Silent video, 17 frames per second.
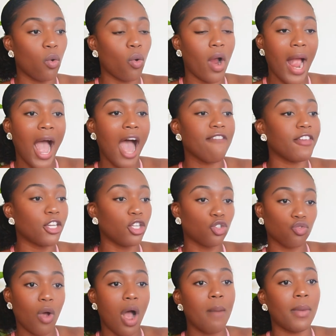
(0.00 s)
or having
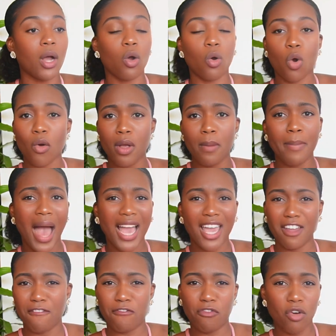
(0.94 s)
drama or going back
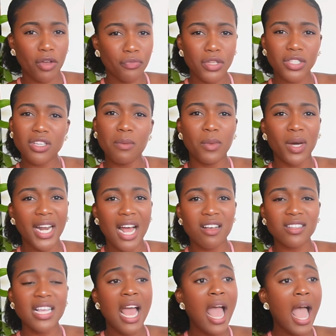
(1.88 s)
and forth with someone
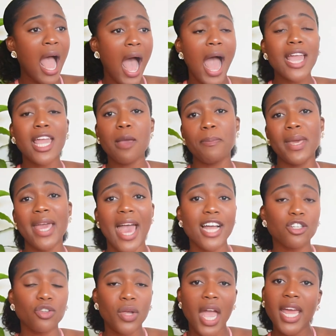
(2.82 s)
else, I could be
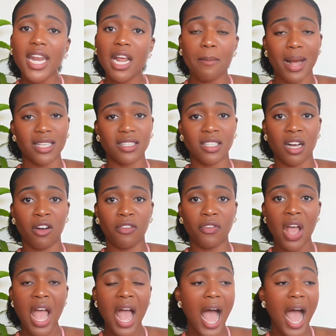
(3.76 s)
educating myself.